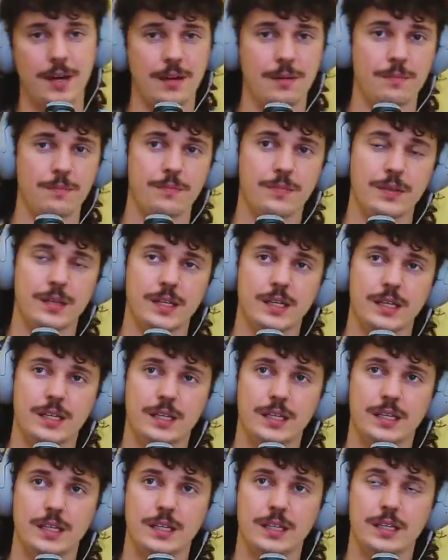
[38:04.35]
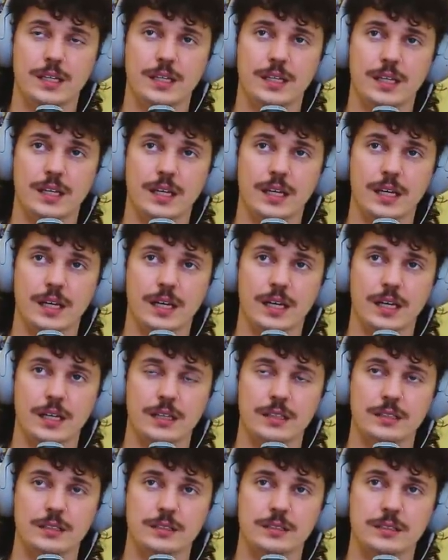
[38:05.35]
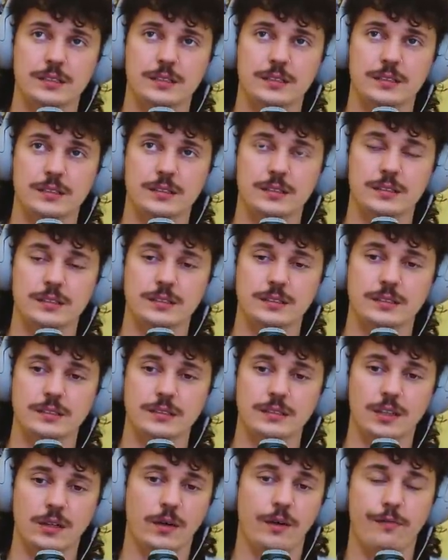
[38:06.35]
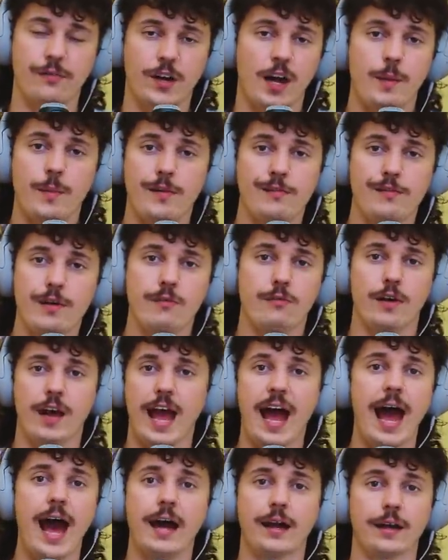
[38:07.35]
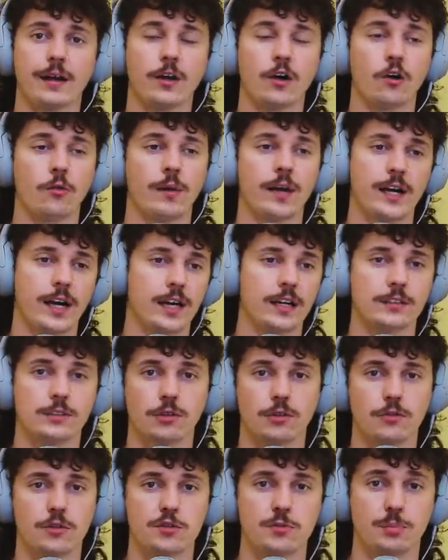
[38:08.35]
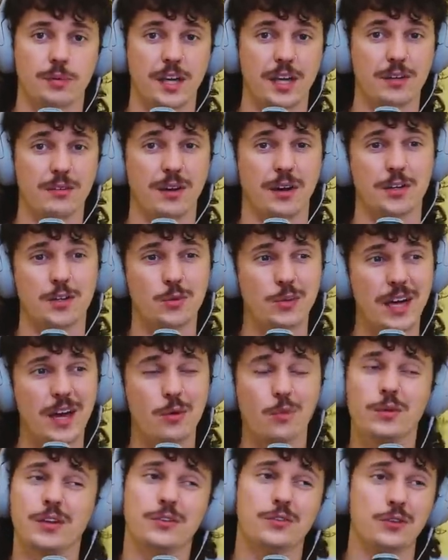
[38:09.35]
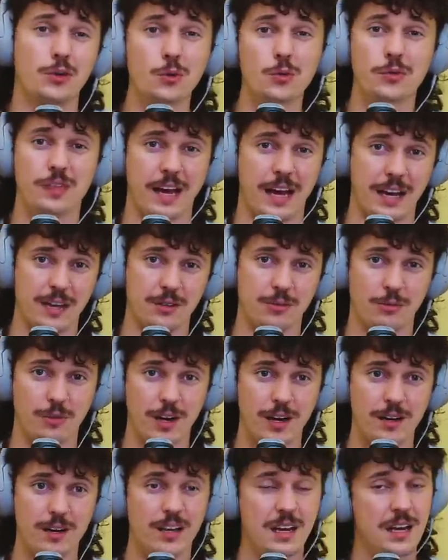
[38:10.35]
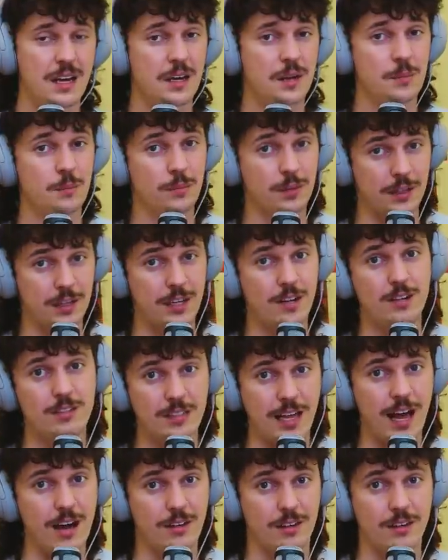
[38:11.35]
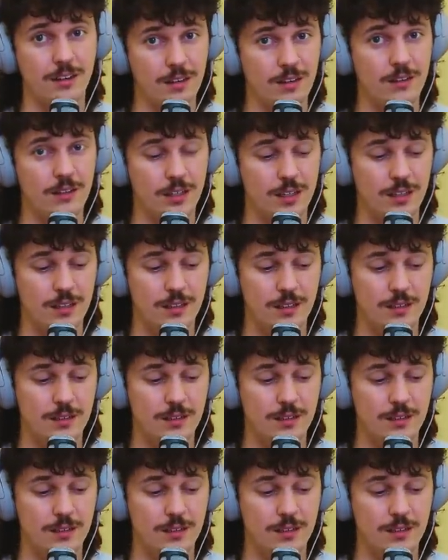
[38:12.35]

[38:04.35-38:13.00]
my, I forgot my favorite hat at home. I got to turn this plane around. You can't really do that, right? But here's how you do it.